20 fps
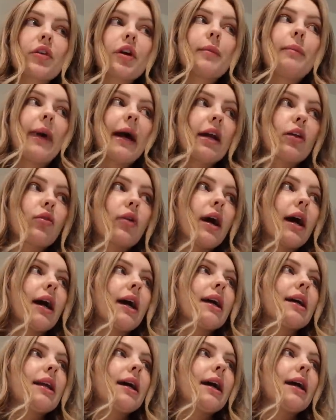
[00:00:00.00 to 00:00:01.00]
for a bike
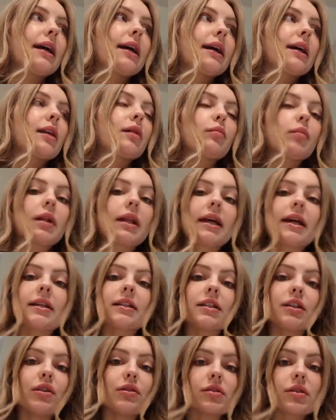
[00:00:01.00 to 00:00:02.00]
ride and plan
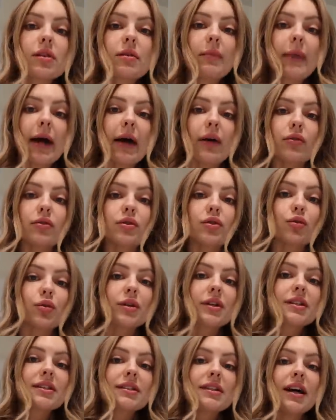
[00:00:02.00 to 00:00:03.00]
to do some
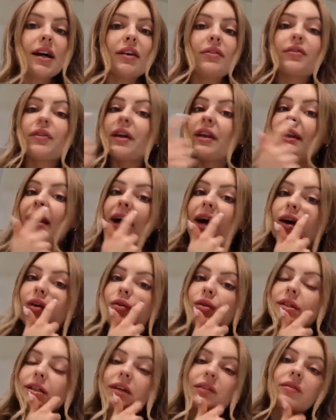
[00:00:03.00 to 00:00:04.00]
outdoor stuff, and now
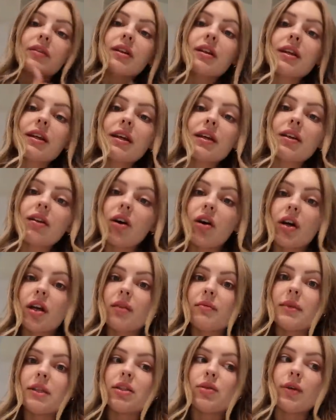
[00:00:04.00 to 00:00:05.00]
we're definitely not
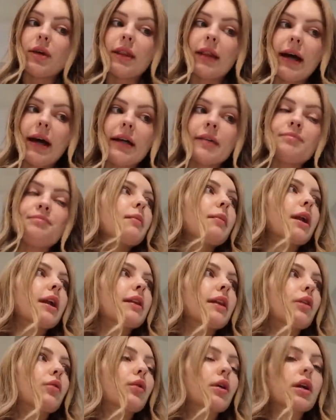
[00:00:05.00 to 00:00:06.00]
gonna be doing that. But I
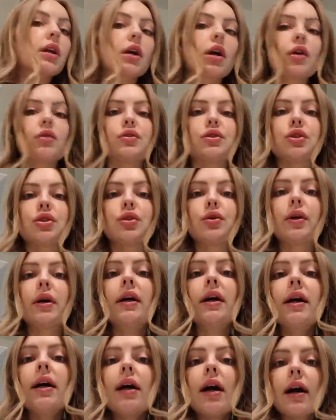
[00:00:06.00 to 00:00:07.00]
think we're gonna go do
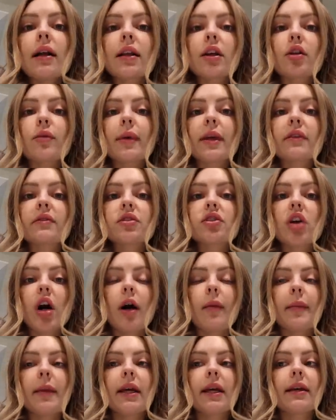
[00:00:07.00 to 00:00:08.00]
a little bit of
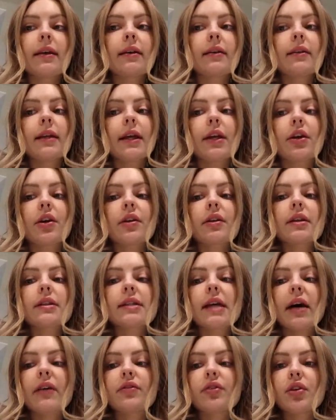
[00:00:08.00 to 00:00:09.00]
shopping later this
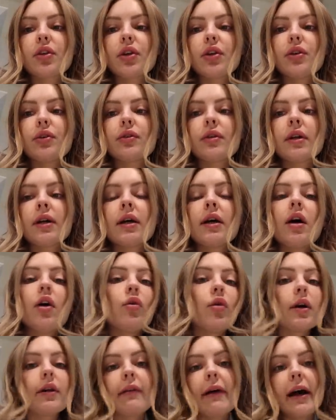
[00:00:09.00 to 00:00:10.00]
afternoon.
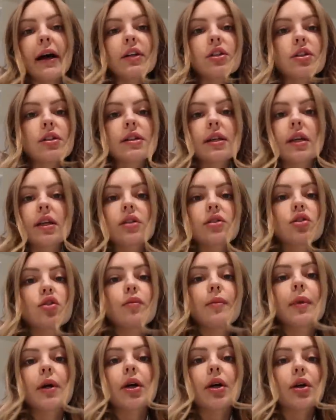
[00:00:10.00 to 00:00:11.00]
We've had just like a
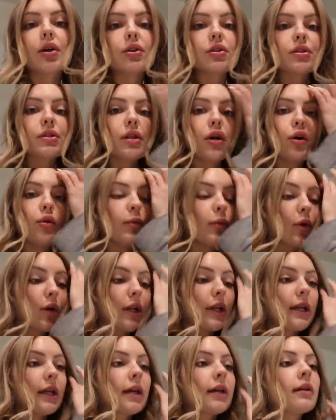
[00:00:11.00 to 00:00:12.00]
super slow
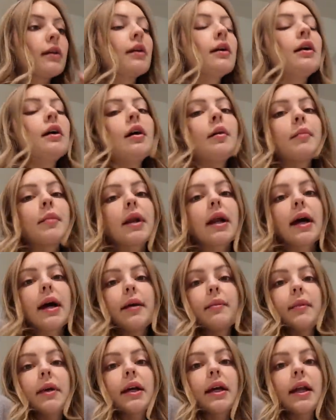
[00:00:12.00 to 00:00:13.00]
morning, but
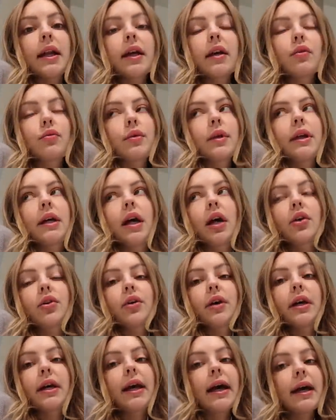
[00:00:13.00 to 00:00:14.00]
I'm getting really
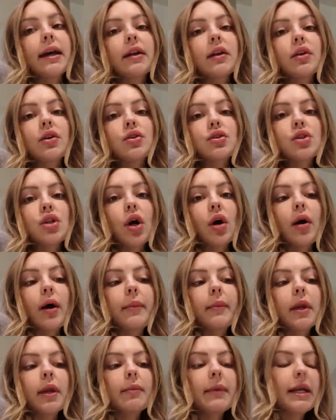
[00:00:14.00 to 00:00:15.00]
hungry again, so
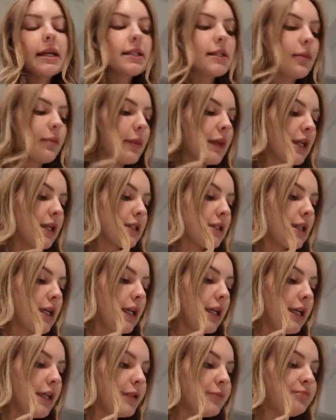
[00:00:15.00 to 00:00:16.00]
I'm gonna make something to
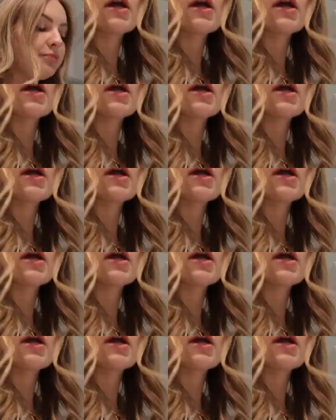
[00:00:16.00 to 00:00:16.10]
eat.